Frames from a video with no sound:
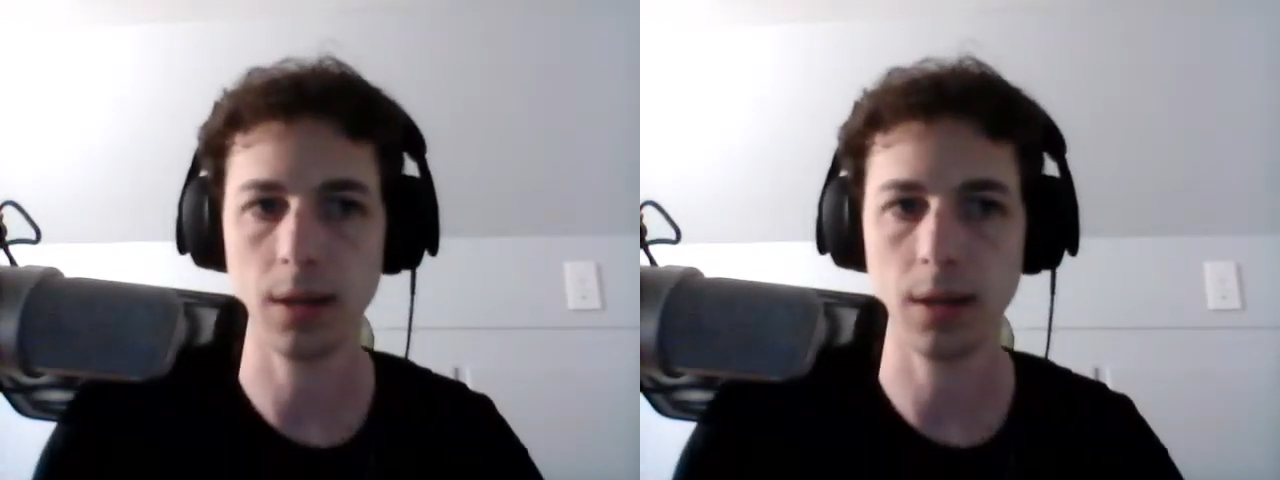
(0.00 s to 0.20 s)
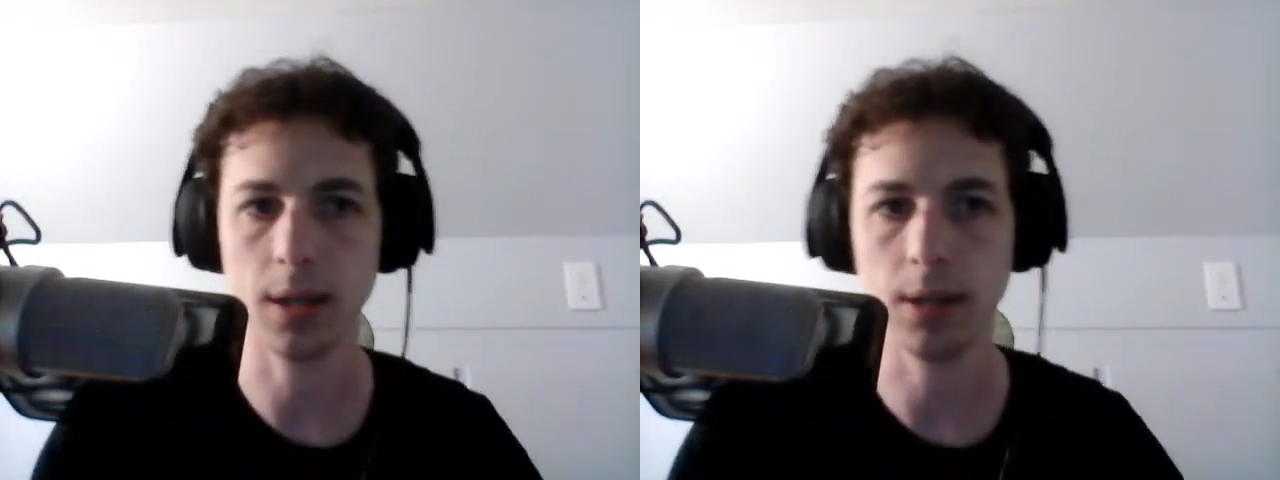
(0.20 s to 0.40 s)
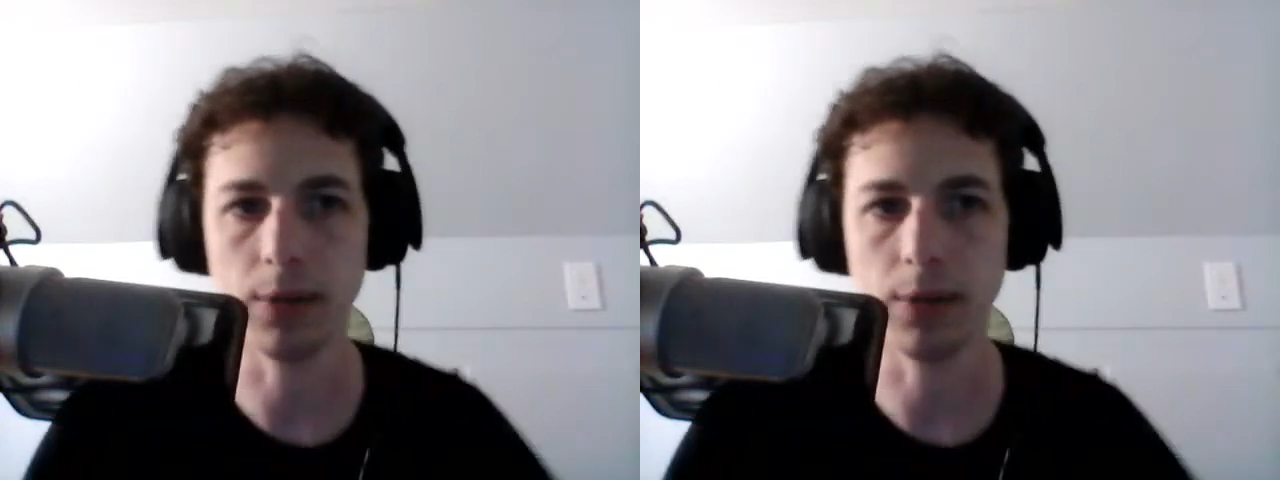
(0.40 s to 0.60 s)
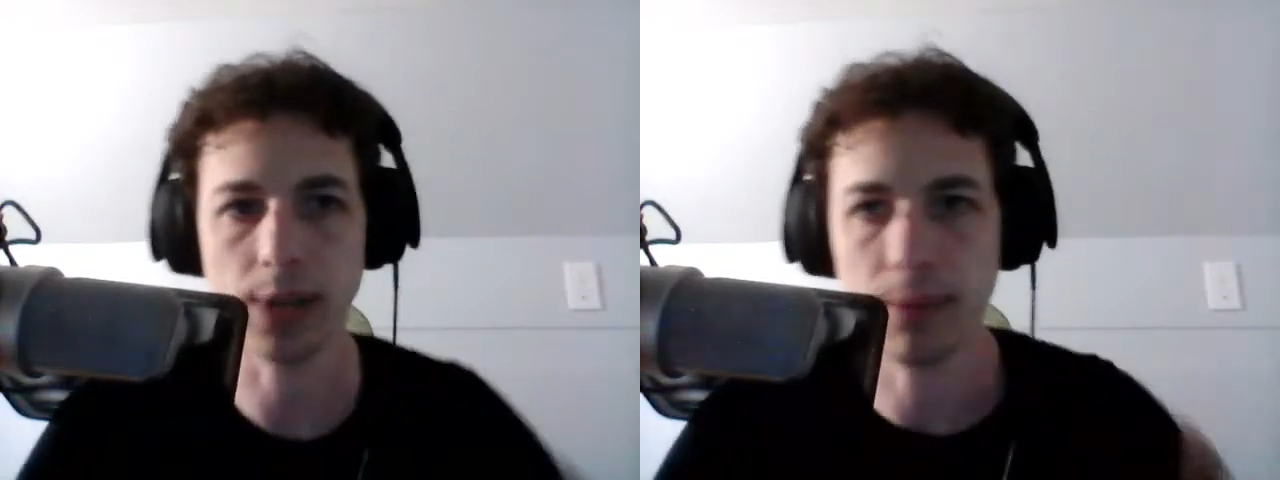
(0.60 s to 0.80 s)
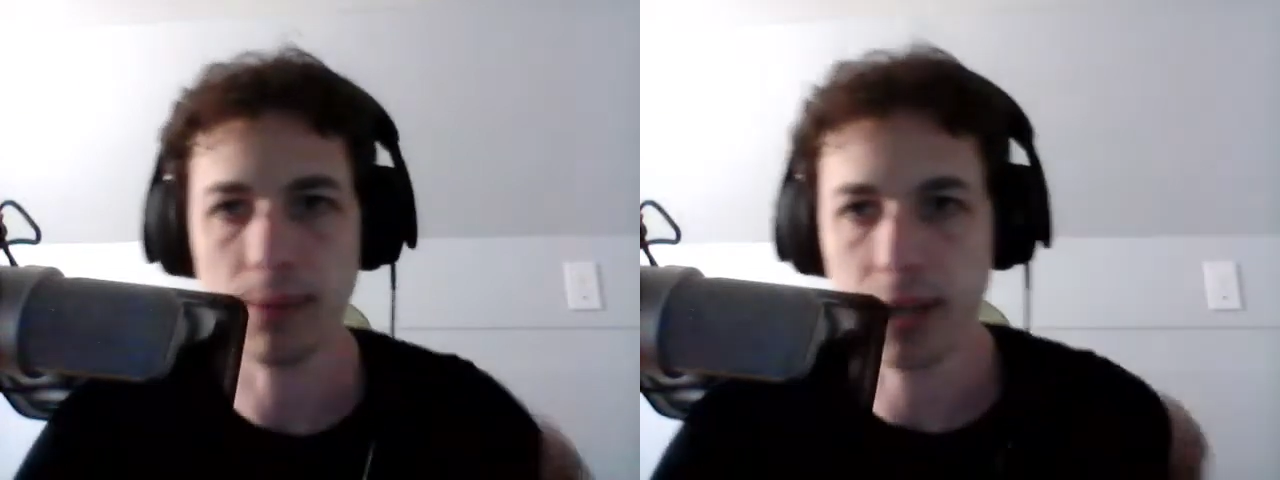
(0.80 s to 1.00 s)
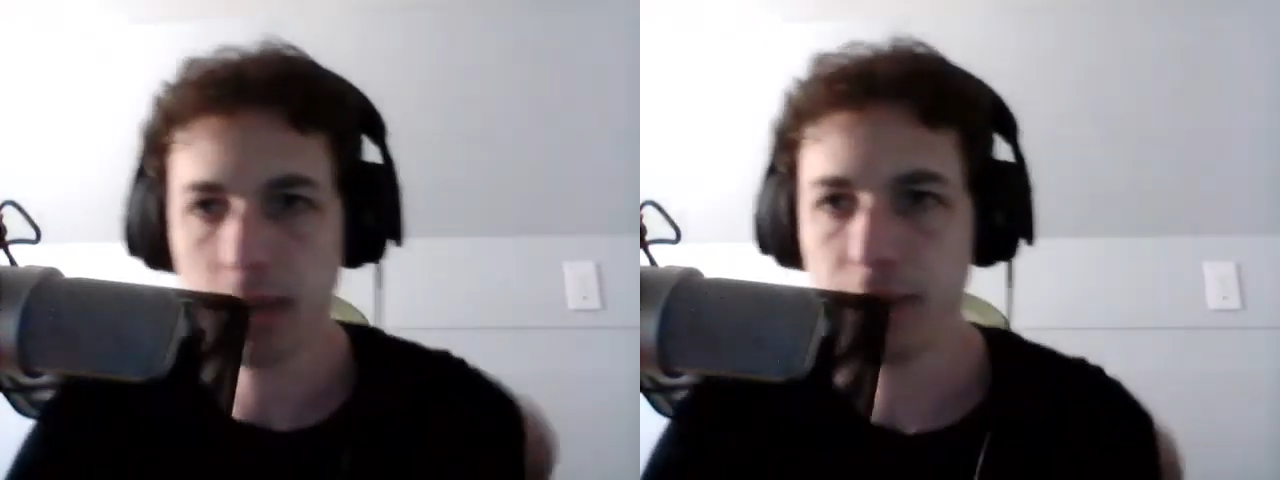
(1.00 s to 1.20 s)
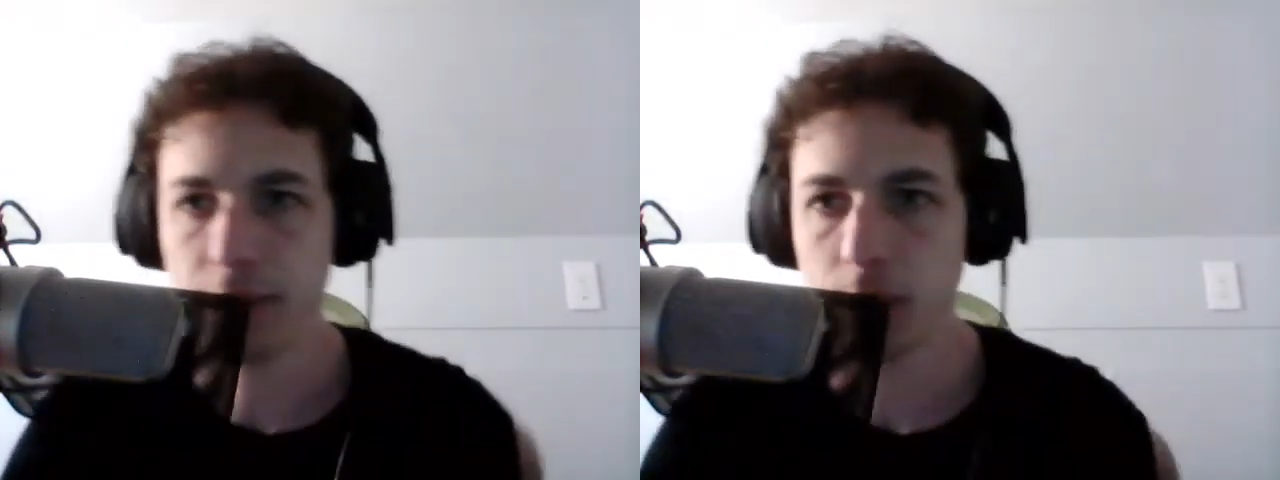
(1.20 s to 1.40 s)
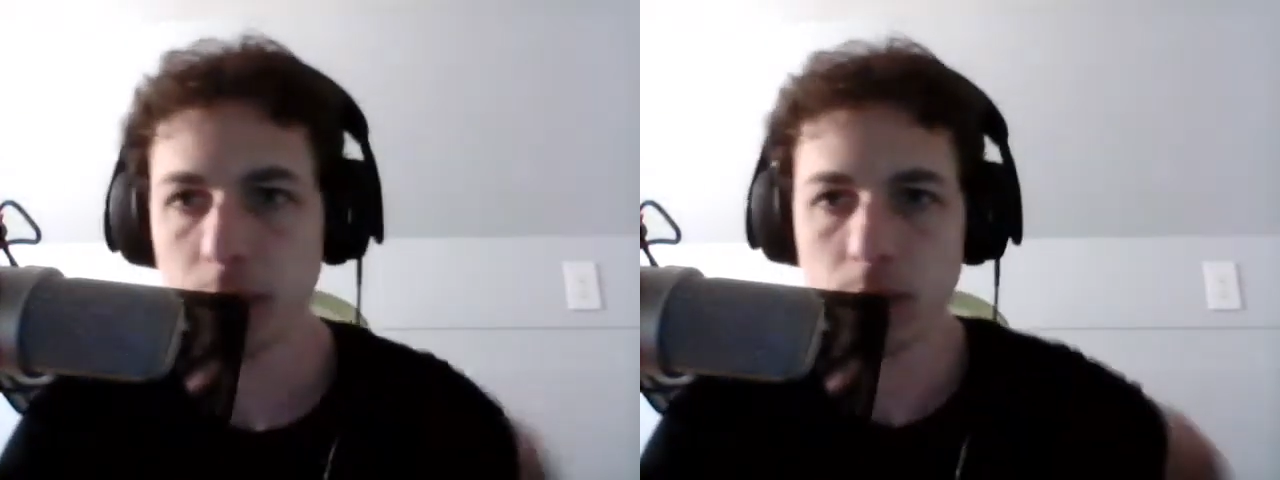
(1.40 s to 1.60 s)
and do the same thing on
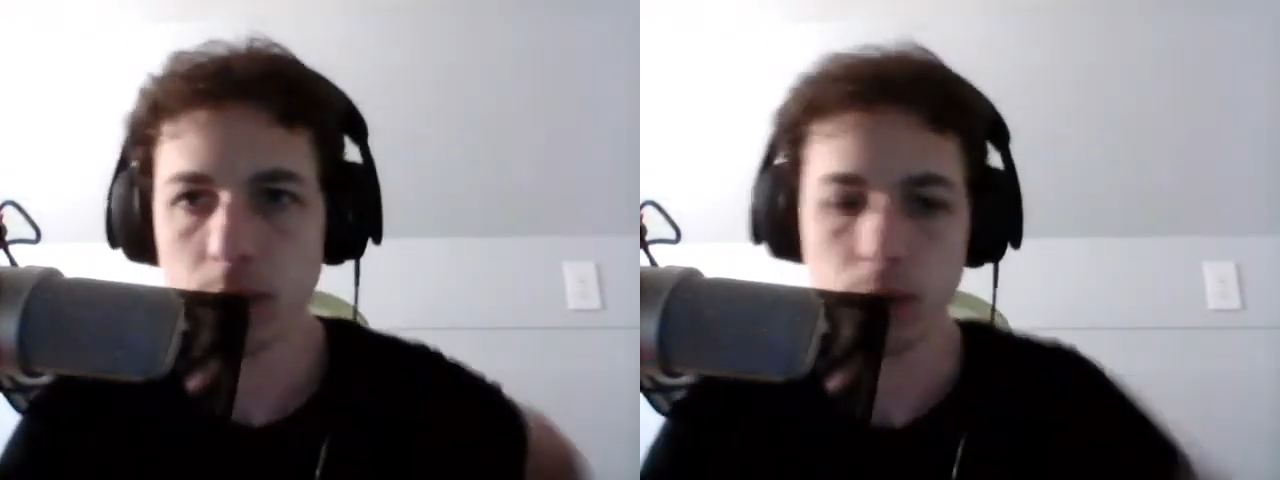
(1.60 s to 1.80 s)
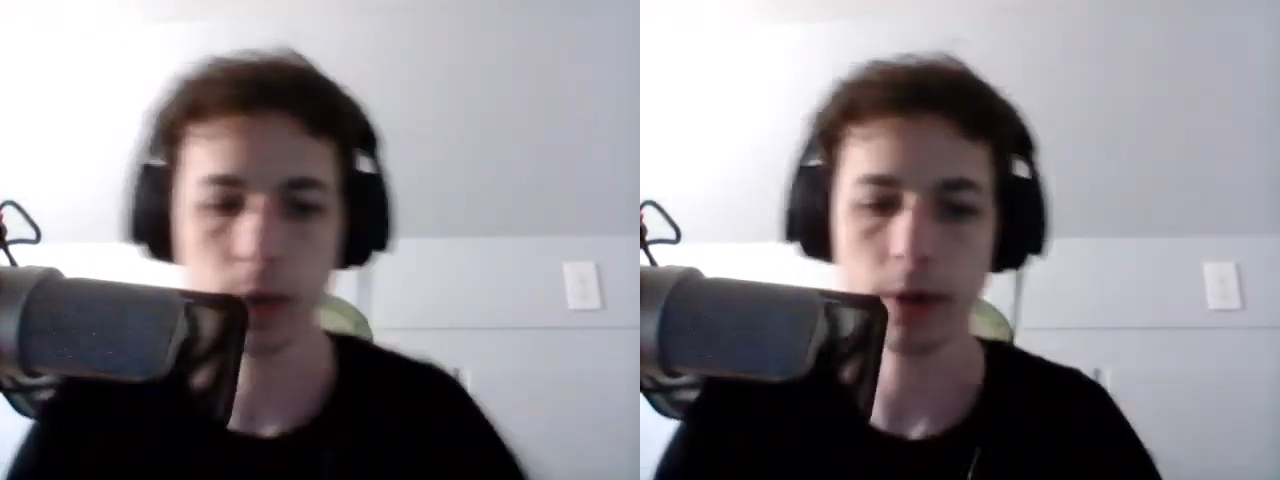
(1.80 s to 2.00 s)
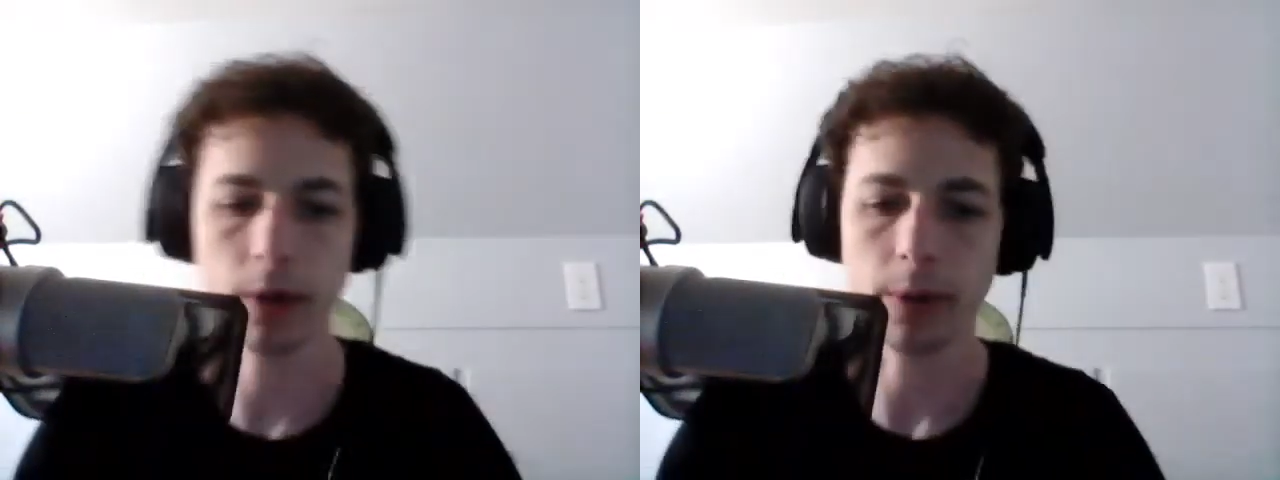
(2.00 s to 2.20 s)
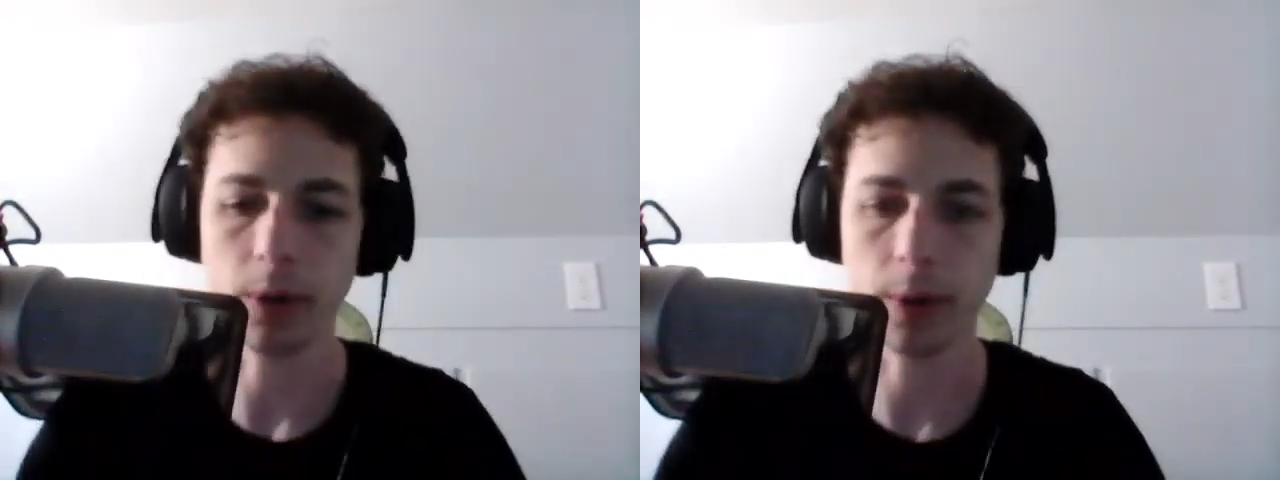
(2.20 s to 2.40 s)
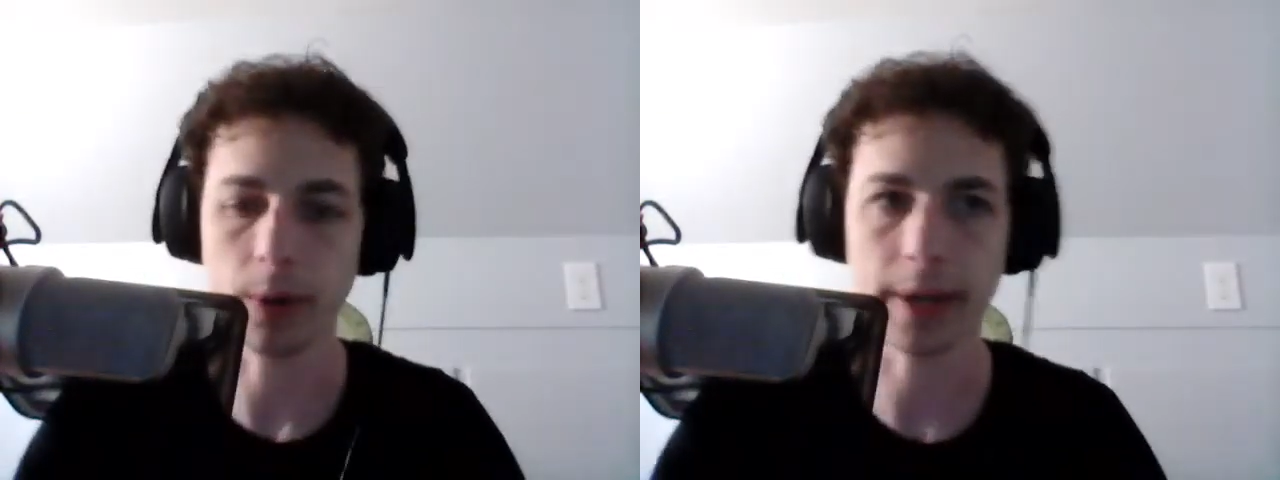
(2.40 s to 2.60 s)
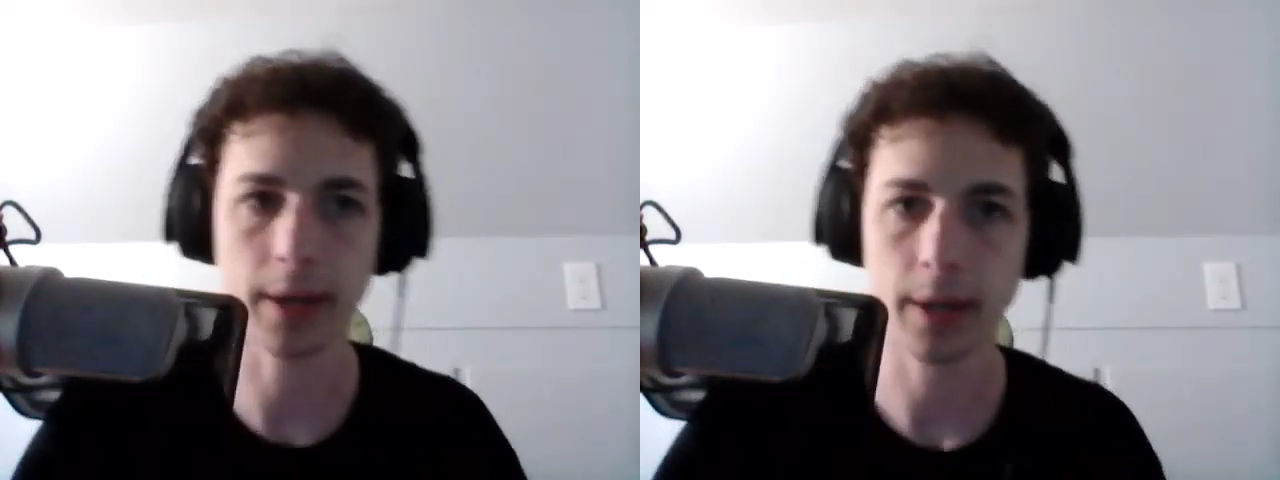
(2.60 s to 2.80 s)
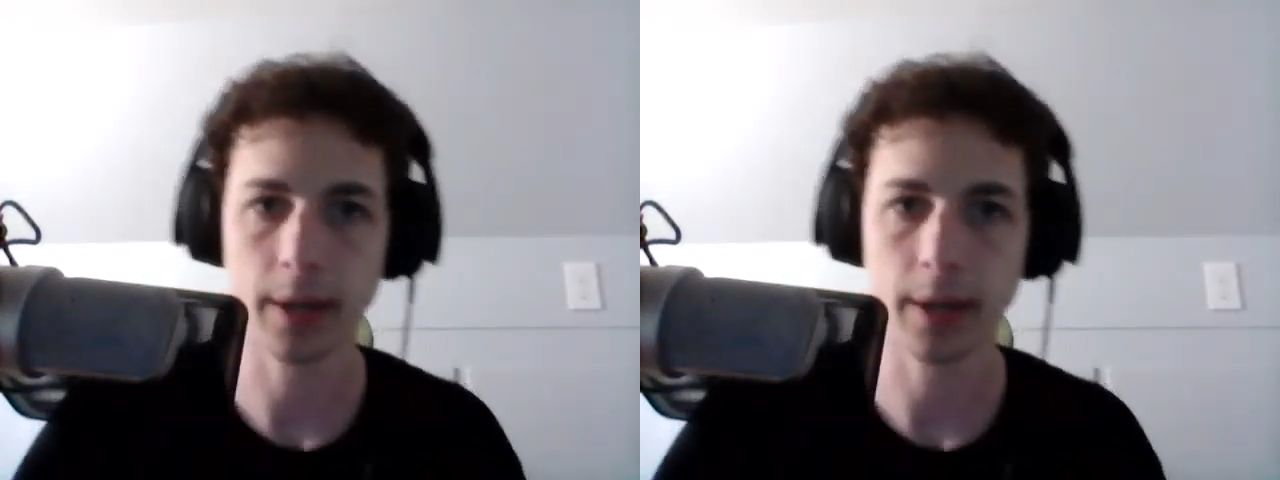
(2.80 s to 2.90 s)
Facebooks and Twitter real quick.